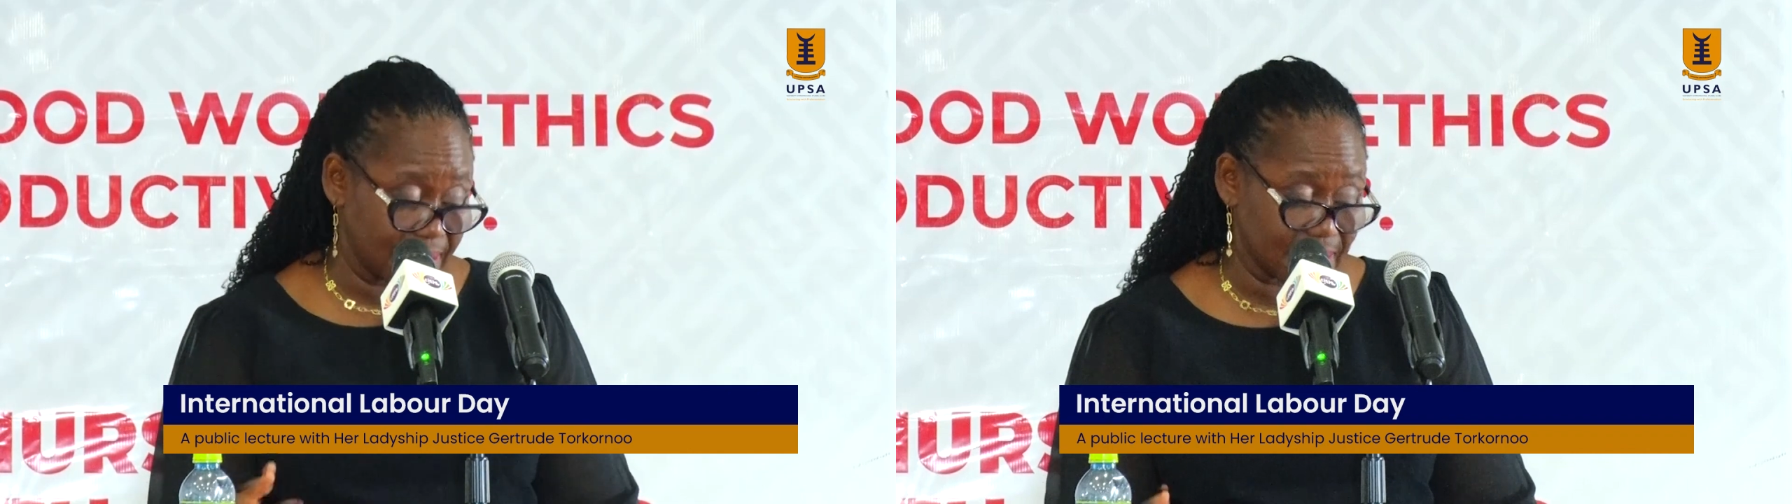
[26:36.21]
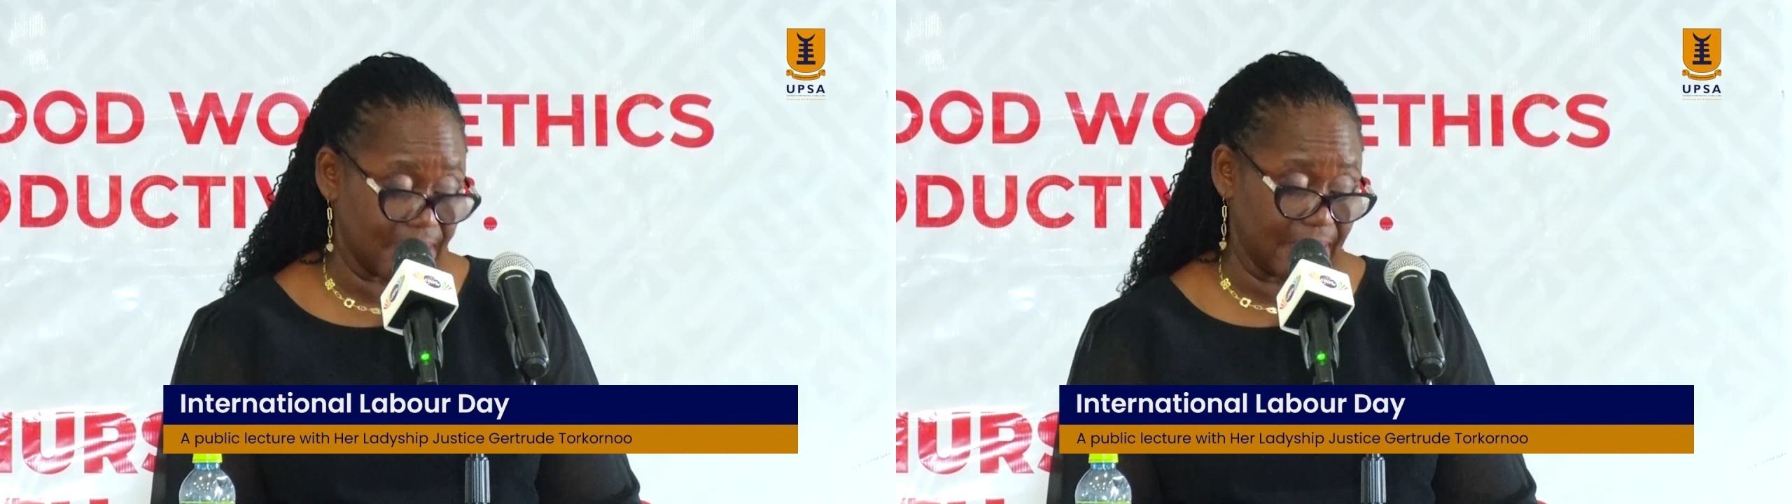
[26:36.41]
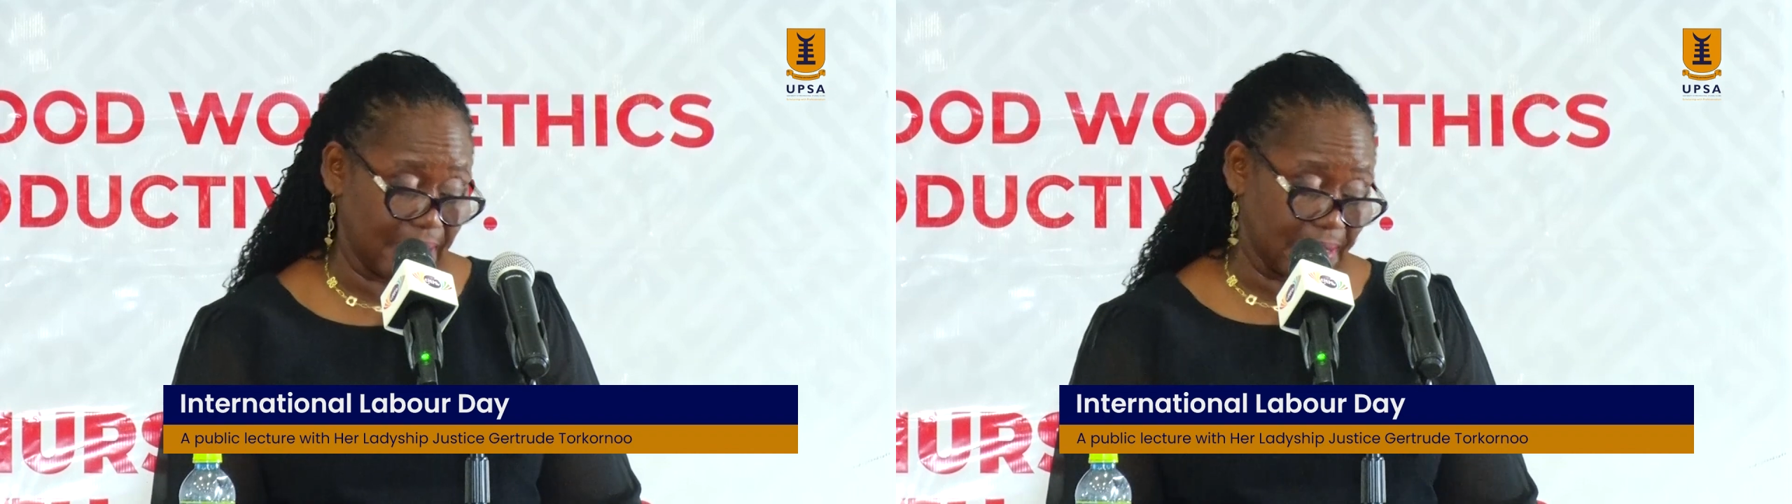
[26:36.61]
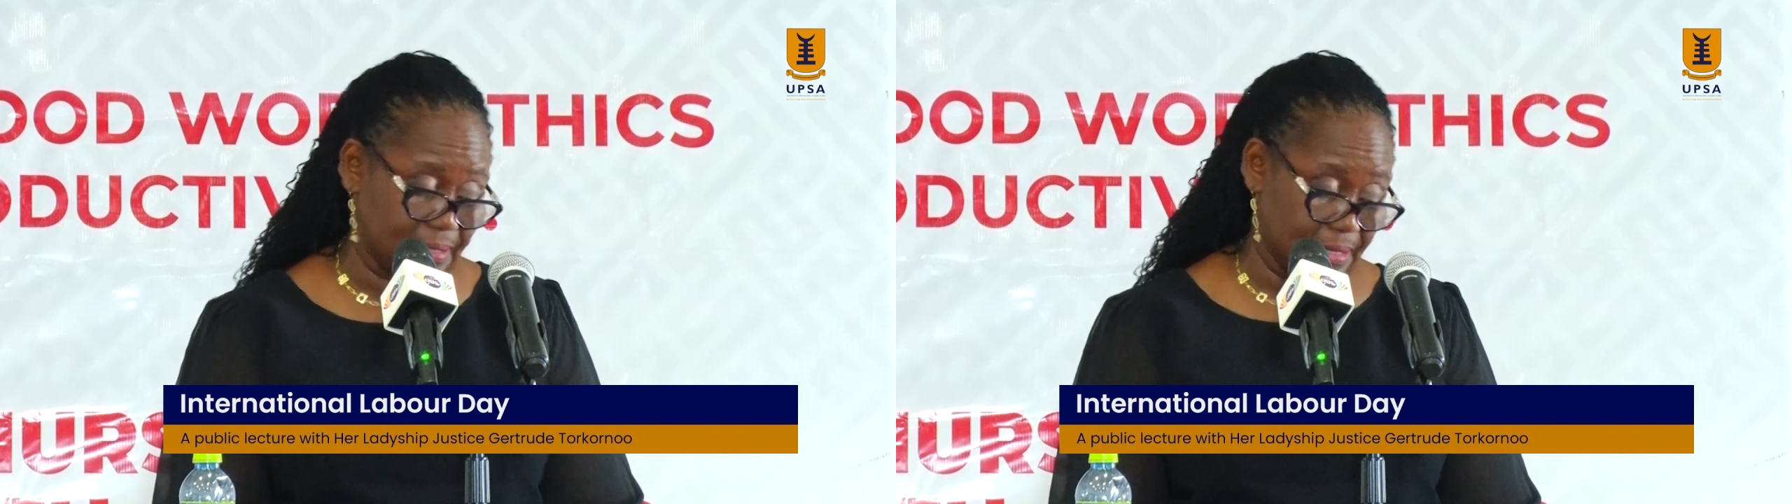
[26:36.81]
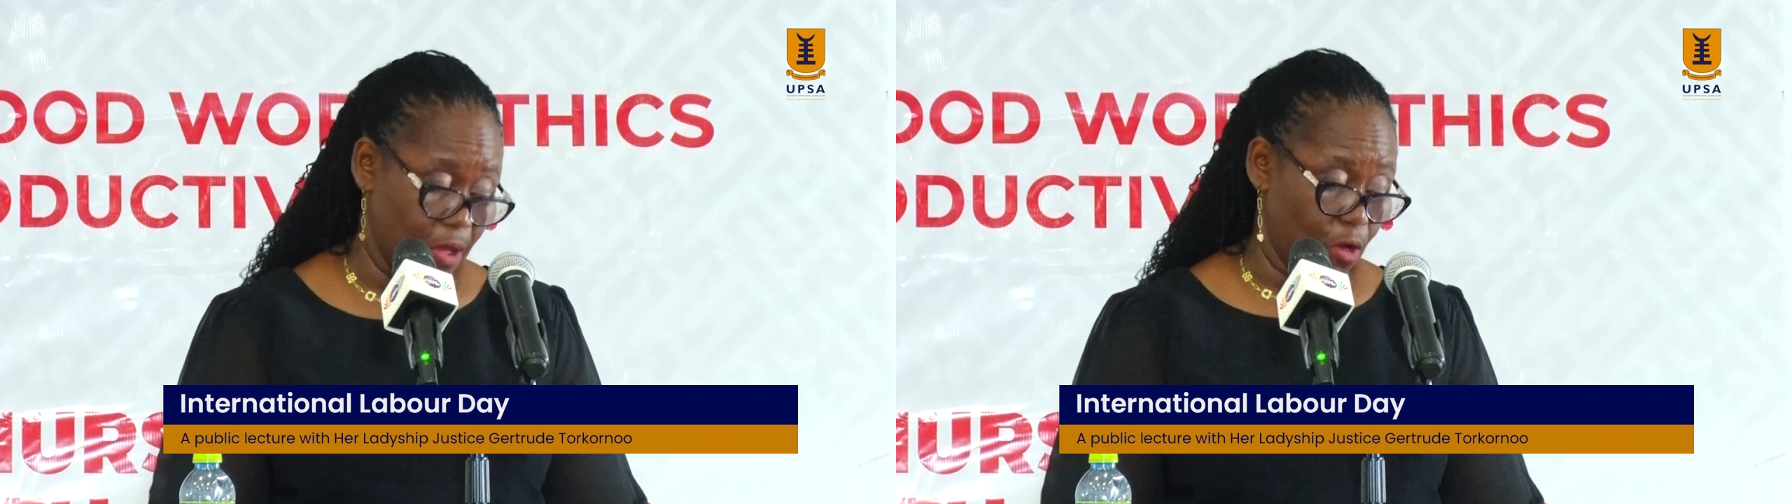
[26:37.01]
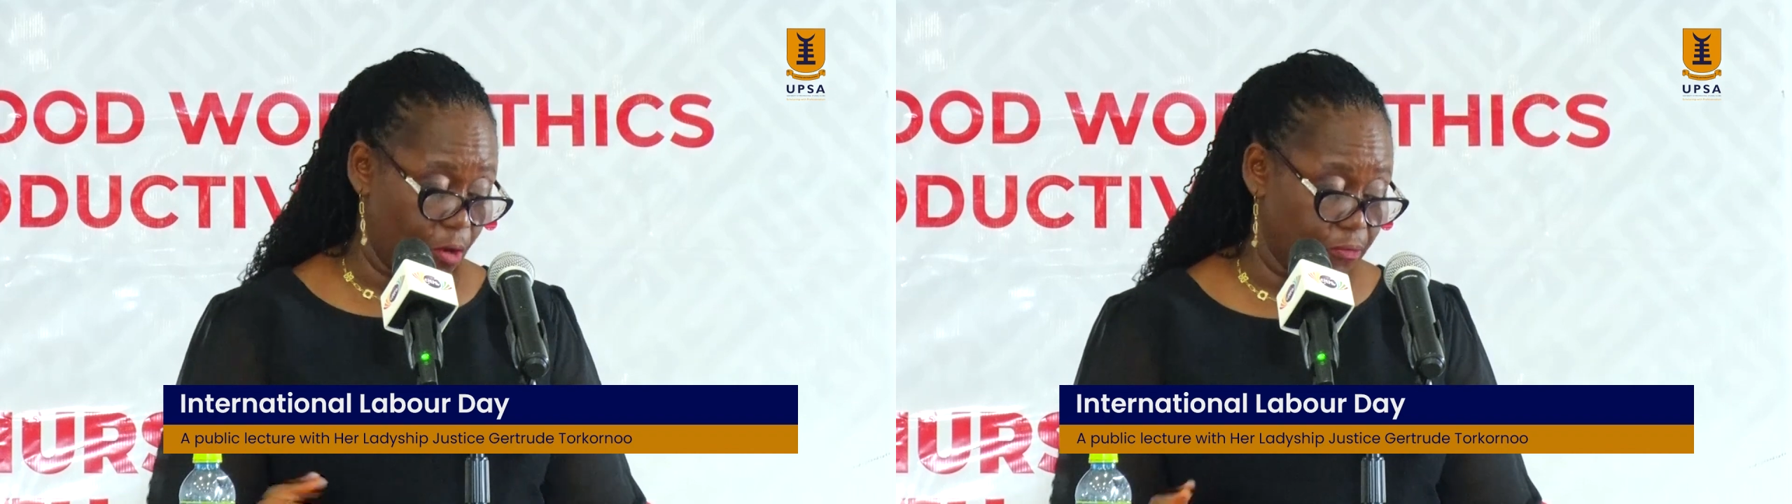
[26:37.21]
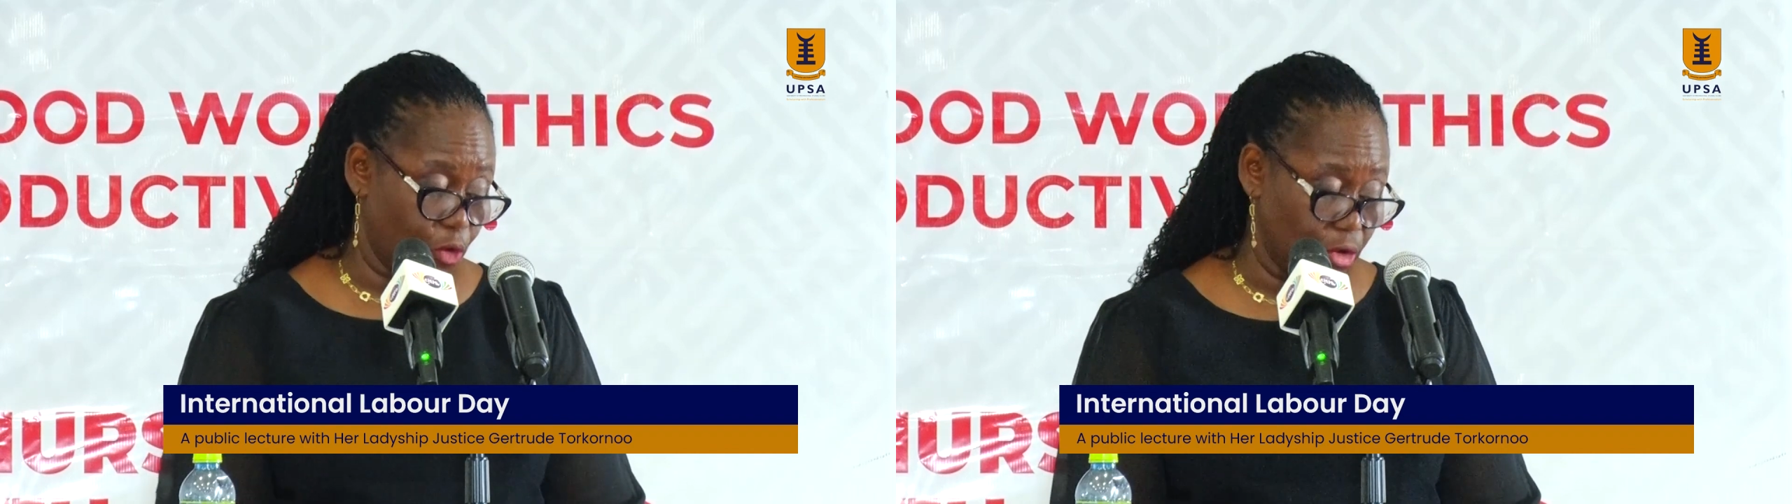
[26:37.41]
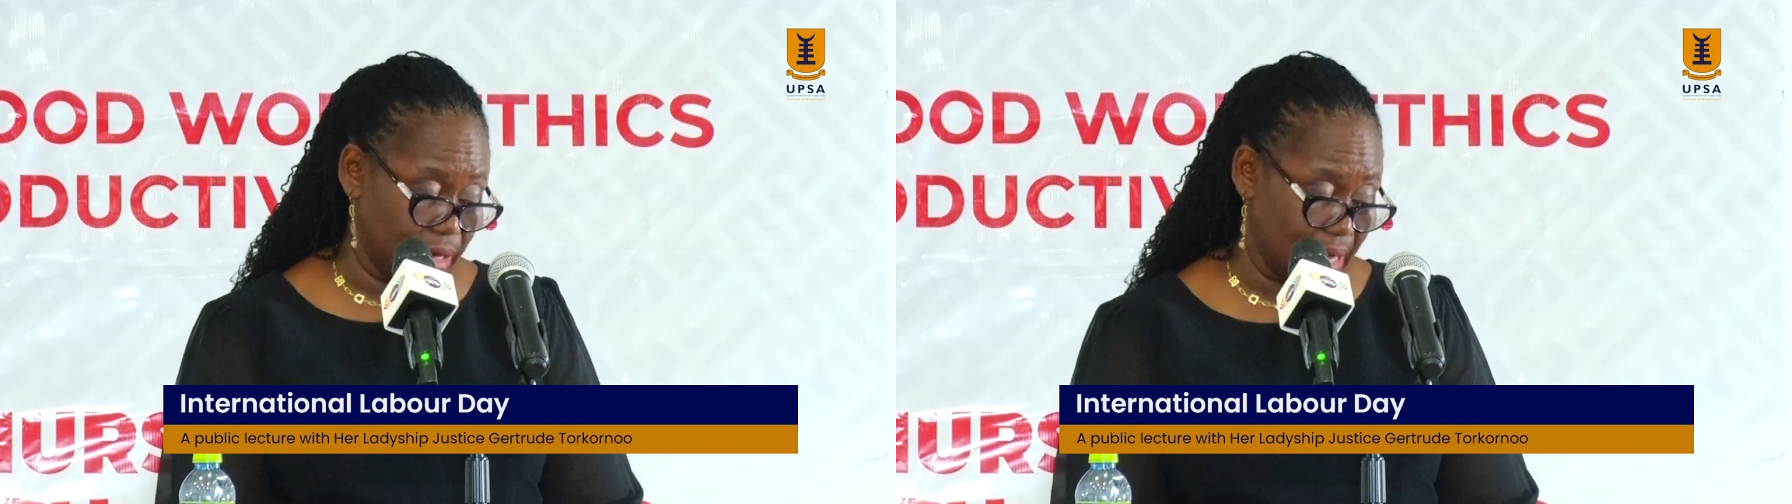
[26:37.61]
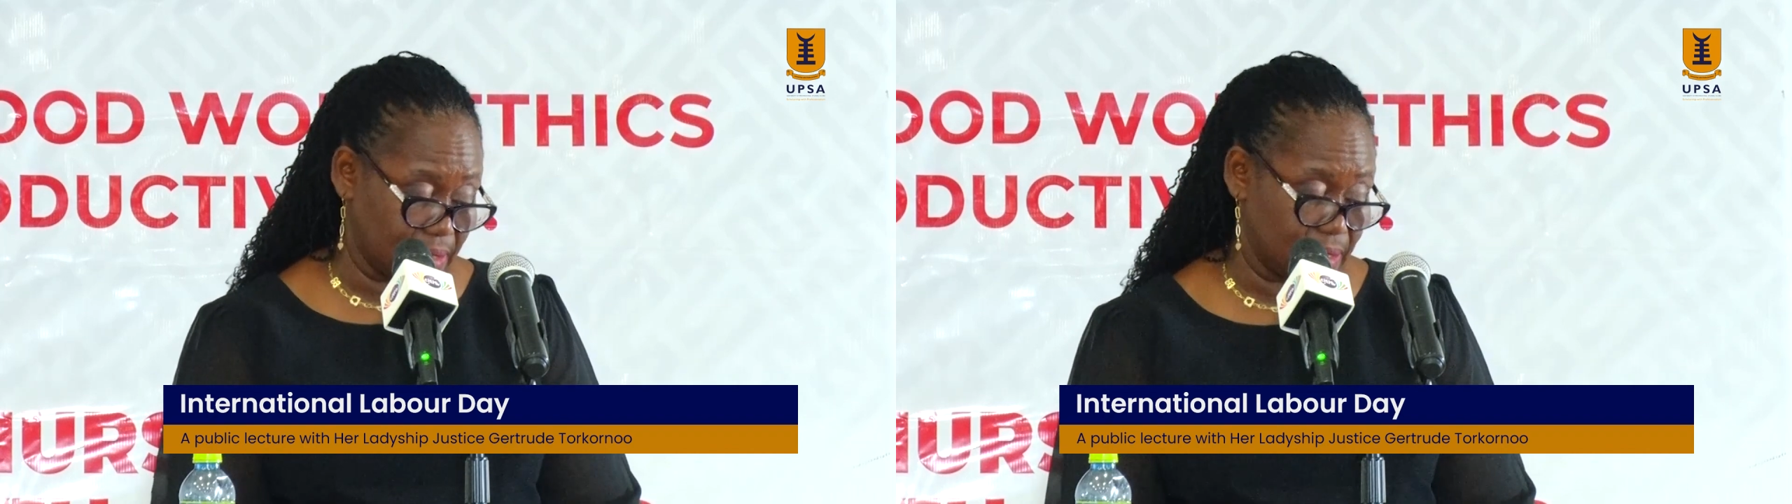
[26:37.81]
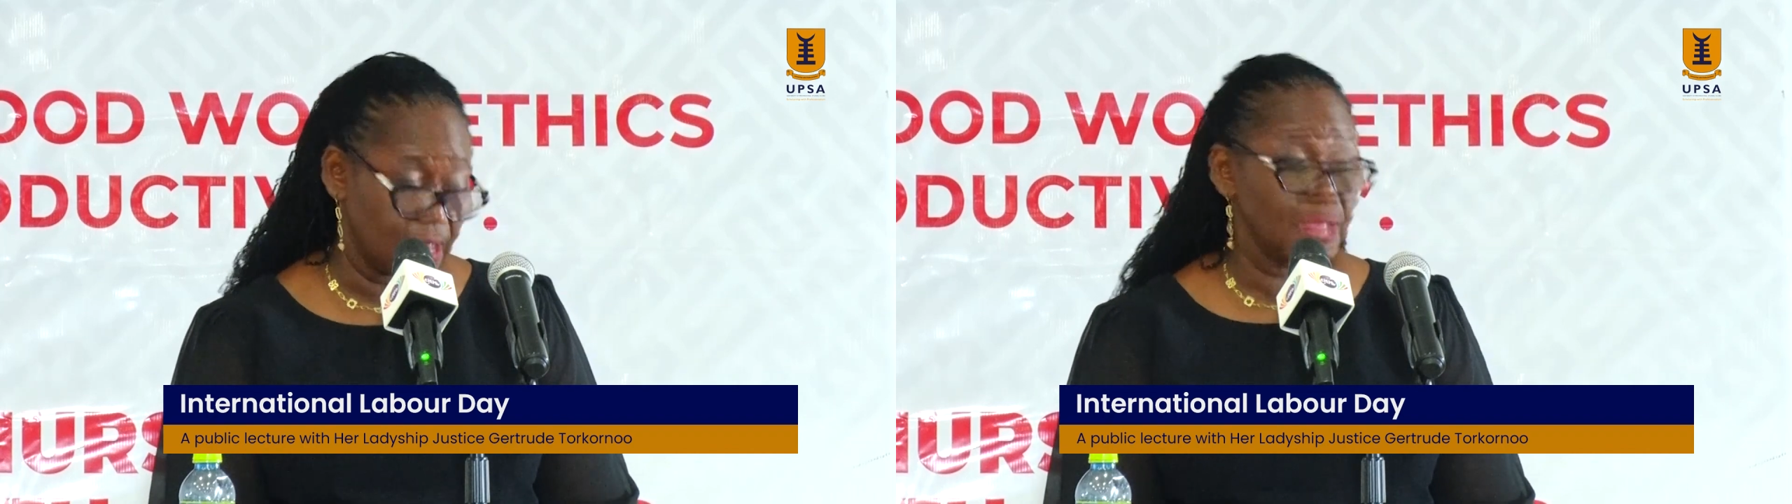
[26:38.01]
standards of conduct.